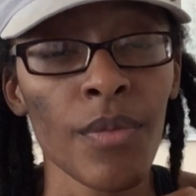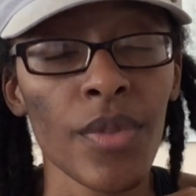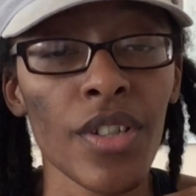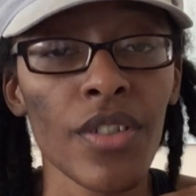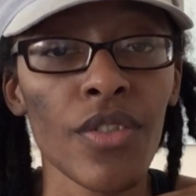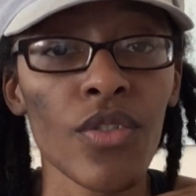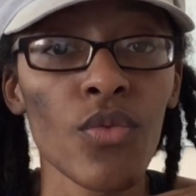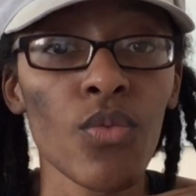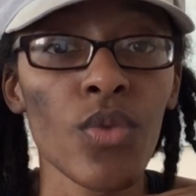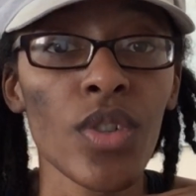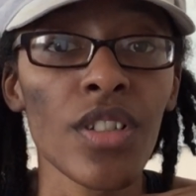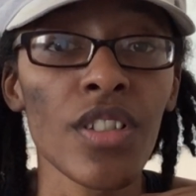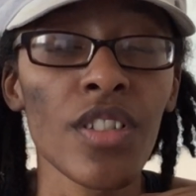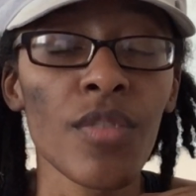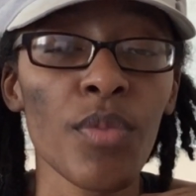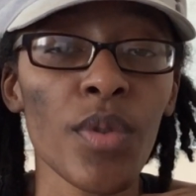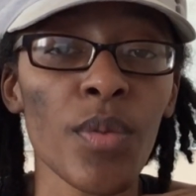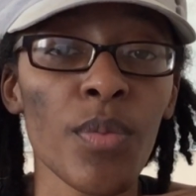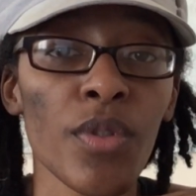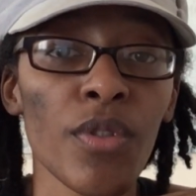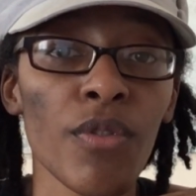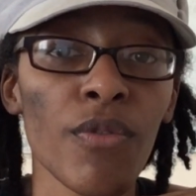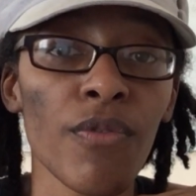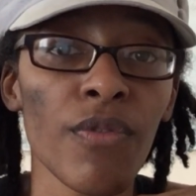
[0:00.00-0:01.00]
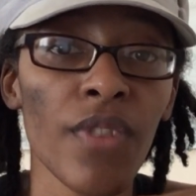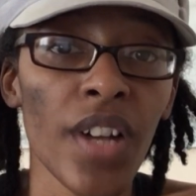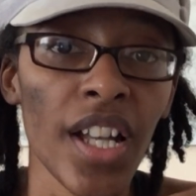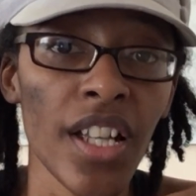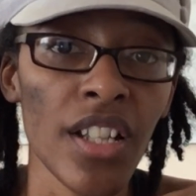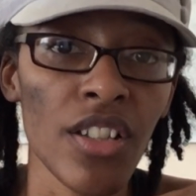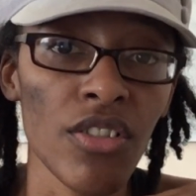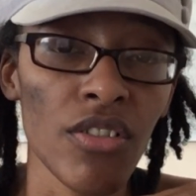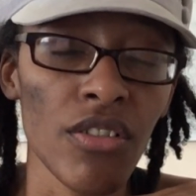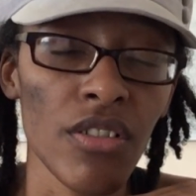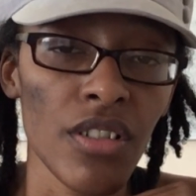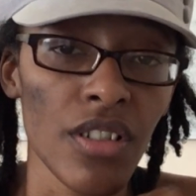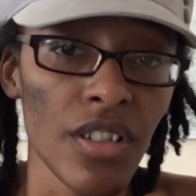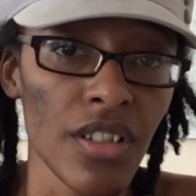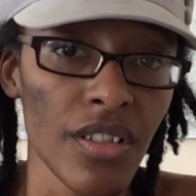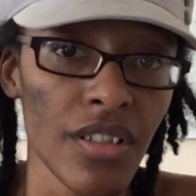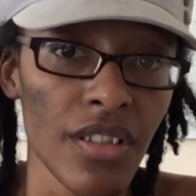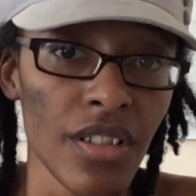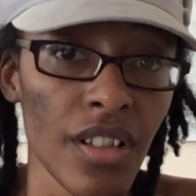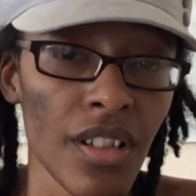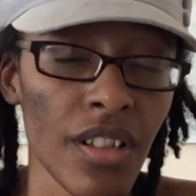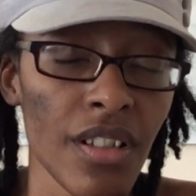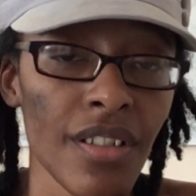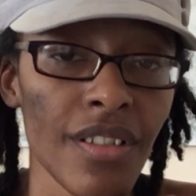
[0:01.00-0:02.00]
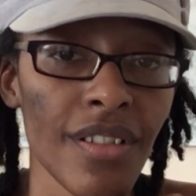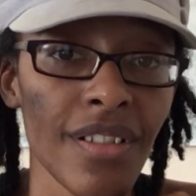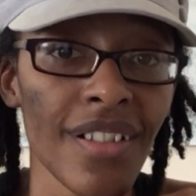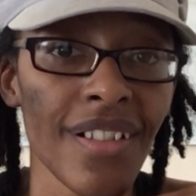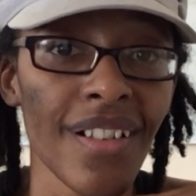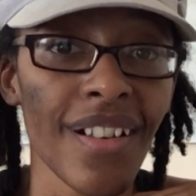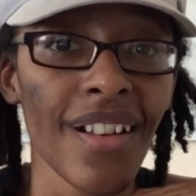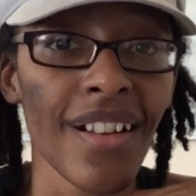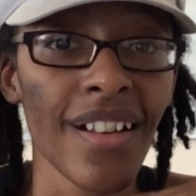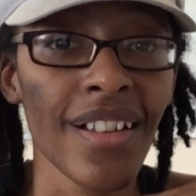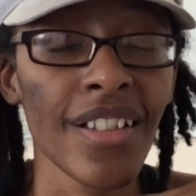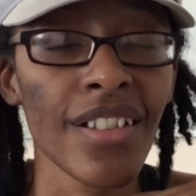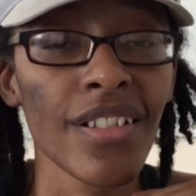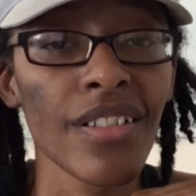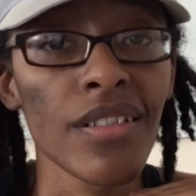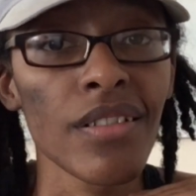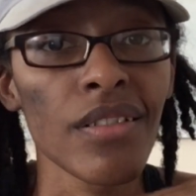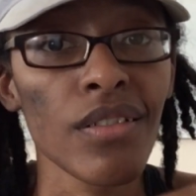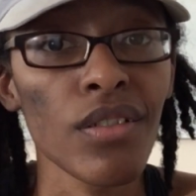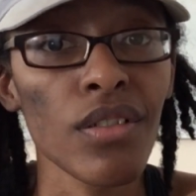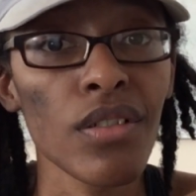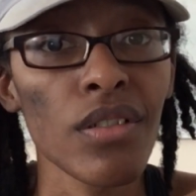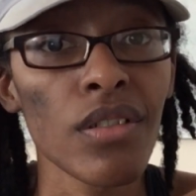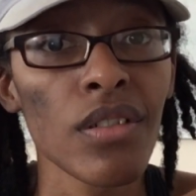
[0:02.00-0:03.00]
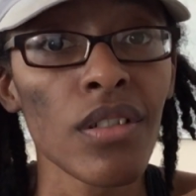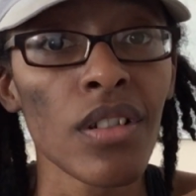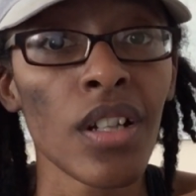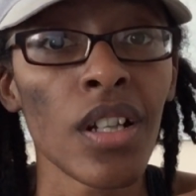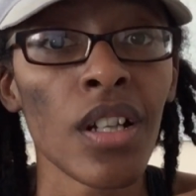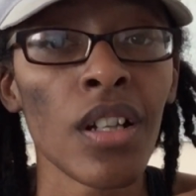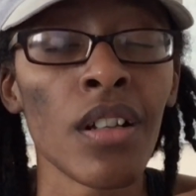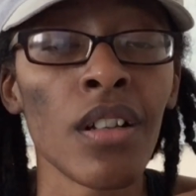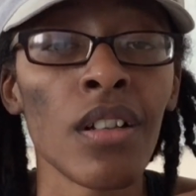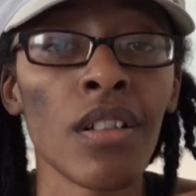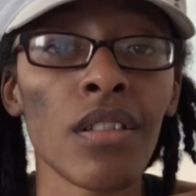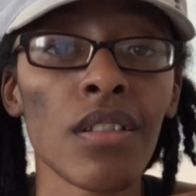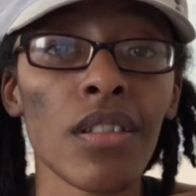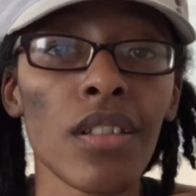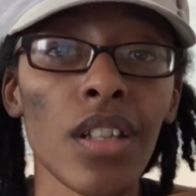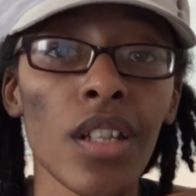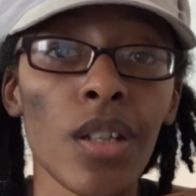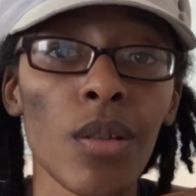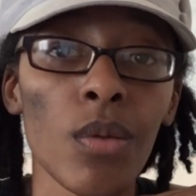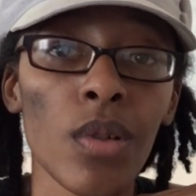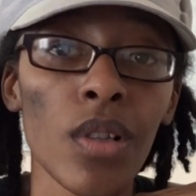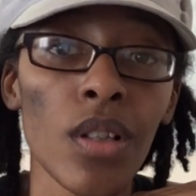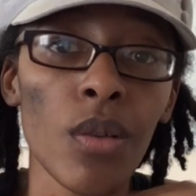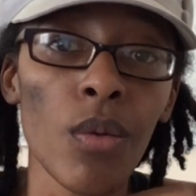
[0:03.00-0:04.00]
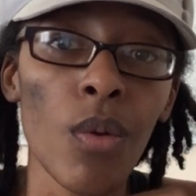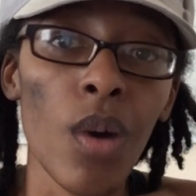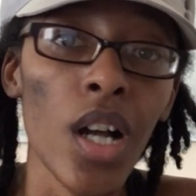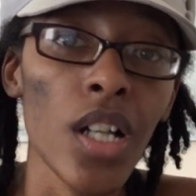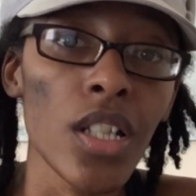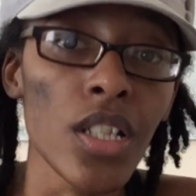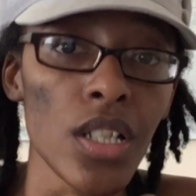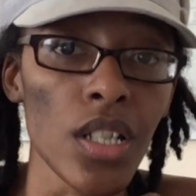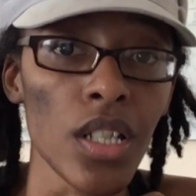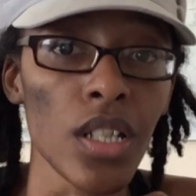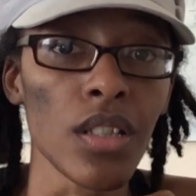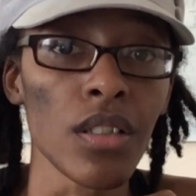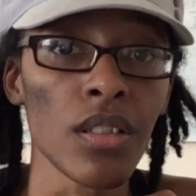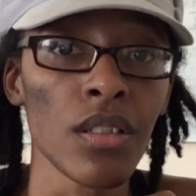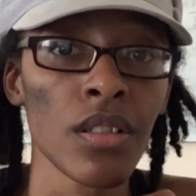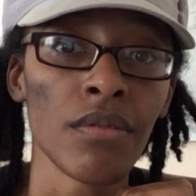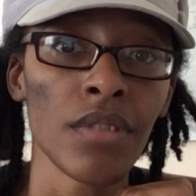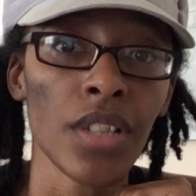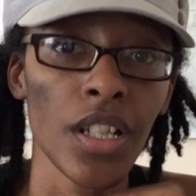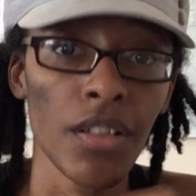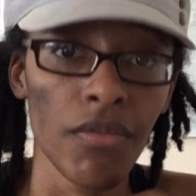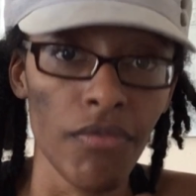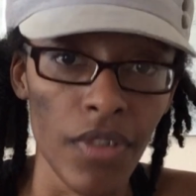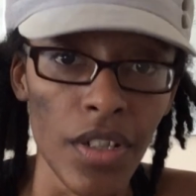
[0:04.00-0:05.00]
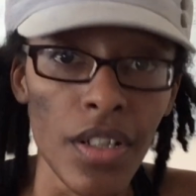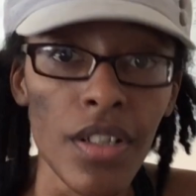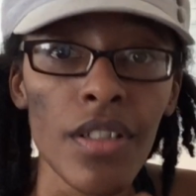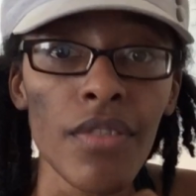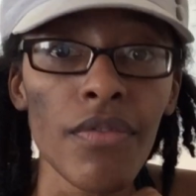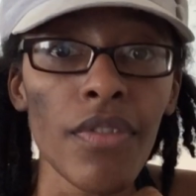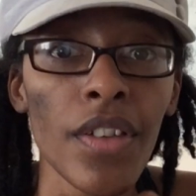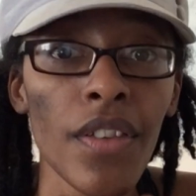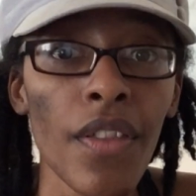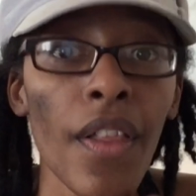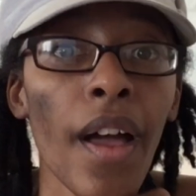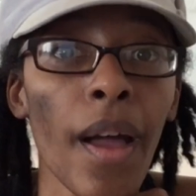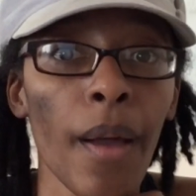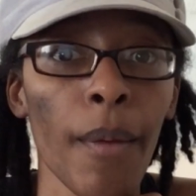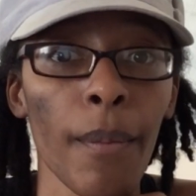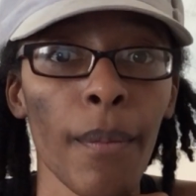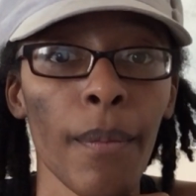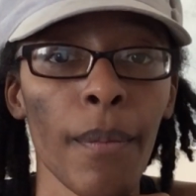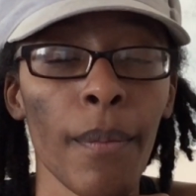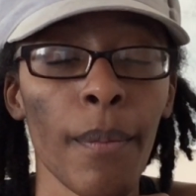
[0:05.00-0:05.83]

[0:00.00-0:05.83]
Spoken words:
Because once people find your content and it's good, they will watch it if it's for them.